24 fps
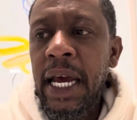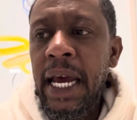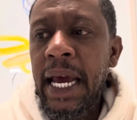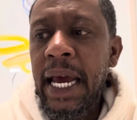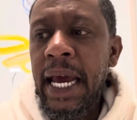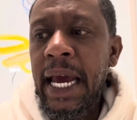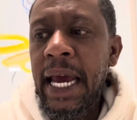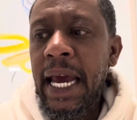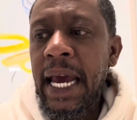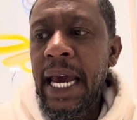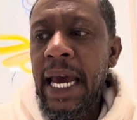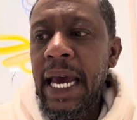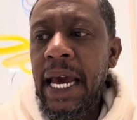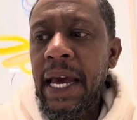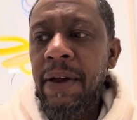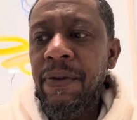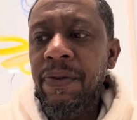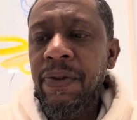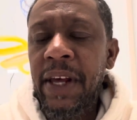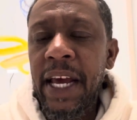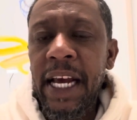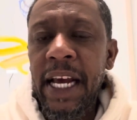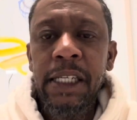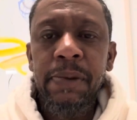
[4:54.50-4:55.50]

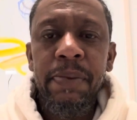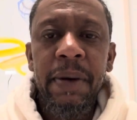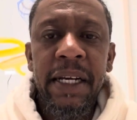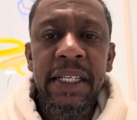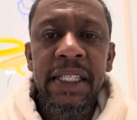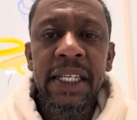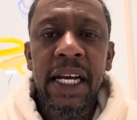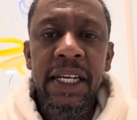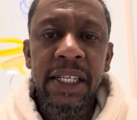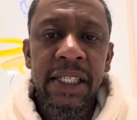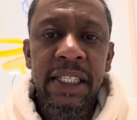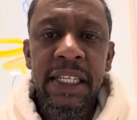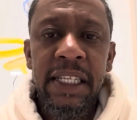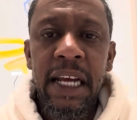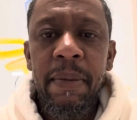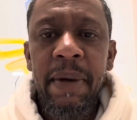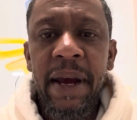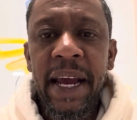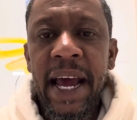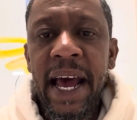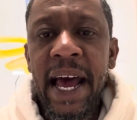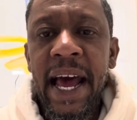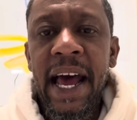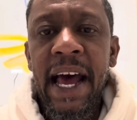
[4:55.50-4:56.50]
and the expectations I
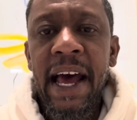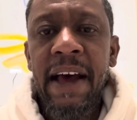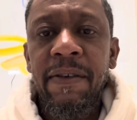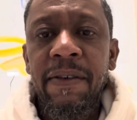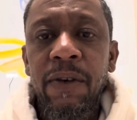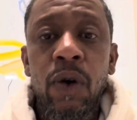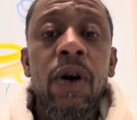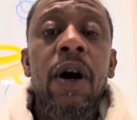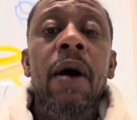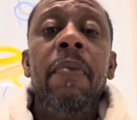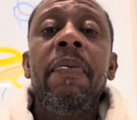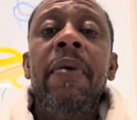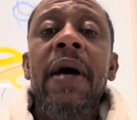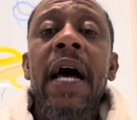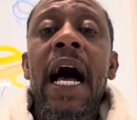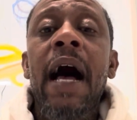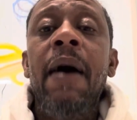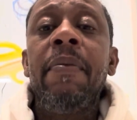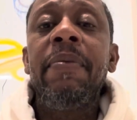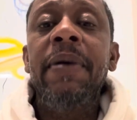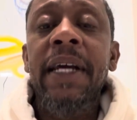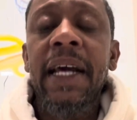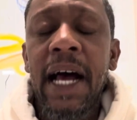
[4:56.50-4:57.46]
may have, or I